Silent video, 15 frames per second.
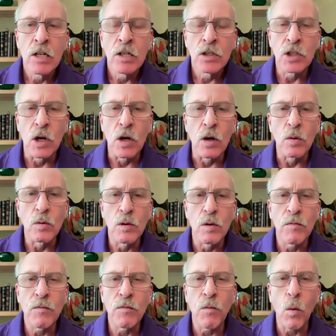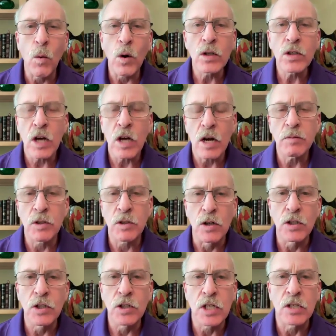So the 4 top
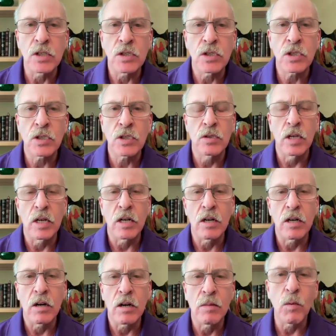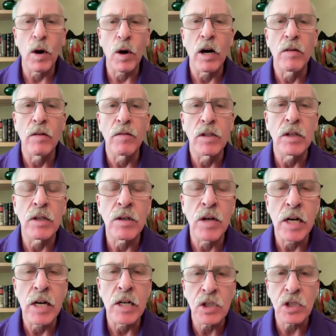surgeons that I'm aware of in the
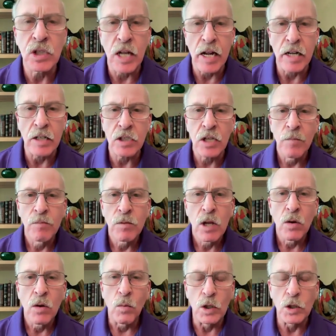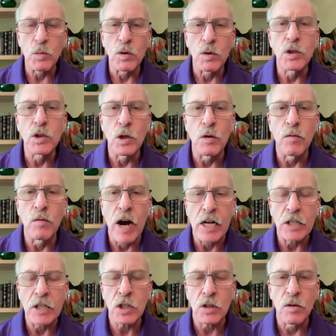United States, which will do
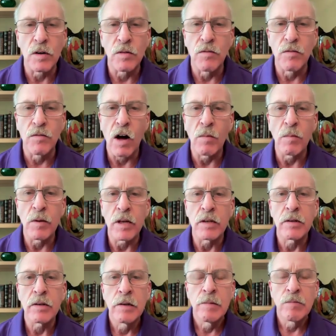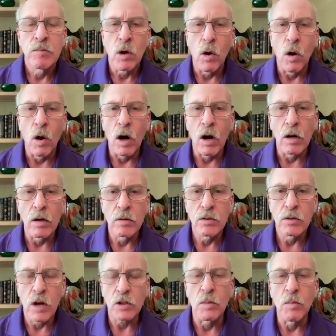vascular involvement, are
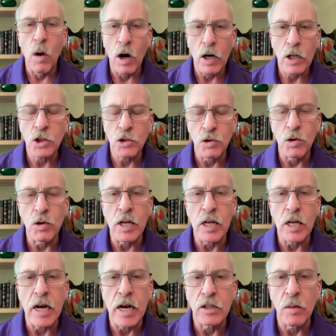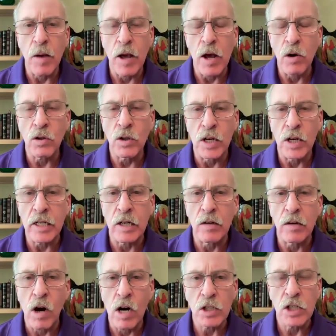Dr. Mark Trudy at the Mayo Clinic in
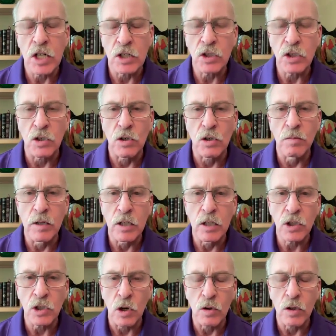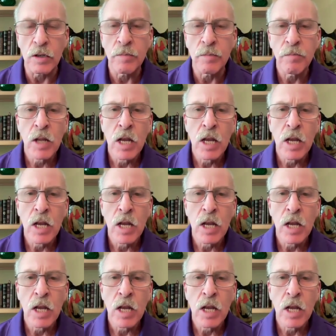Rochester, Minnesota,